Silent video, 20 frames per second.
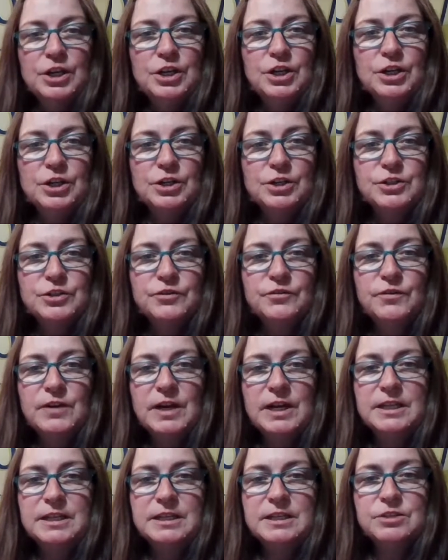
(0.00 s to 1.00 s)
you also
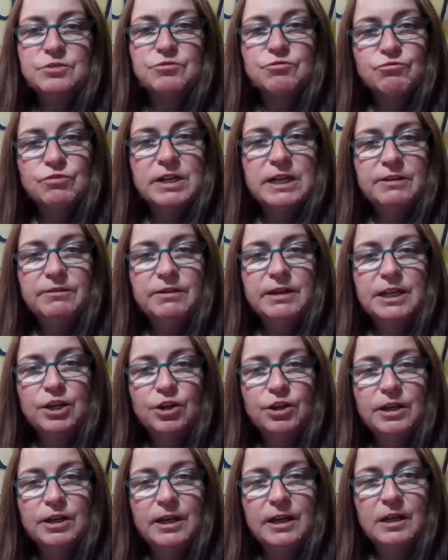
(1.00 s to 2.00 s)
find that it's really, really
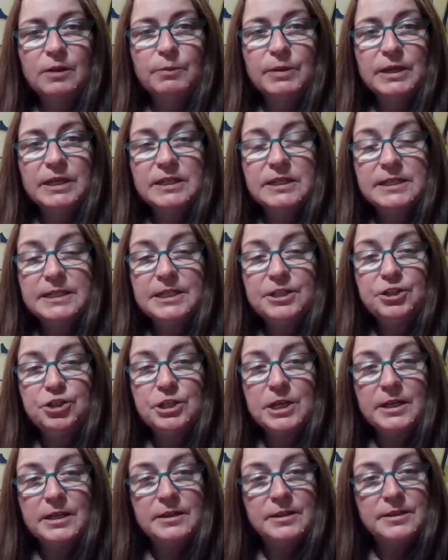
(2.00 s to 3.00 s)
good at helping to
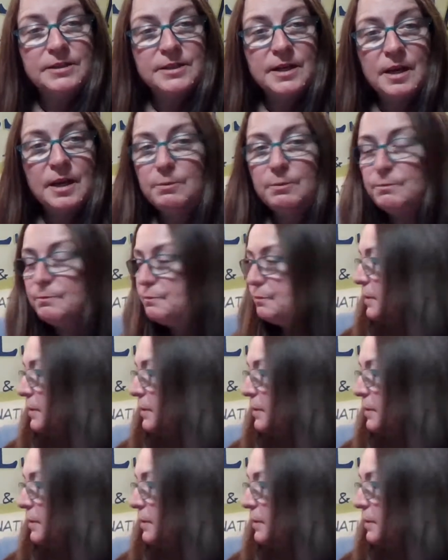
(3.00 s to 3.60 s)
de-shed in the tub,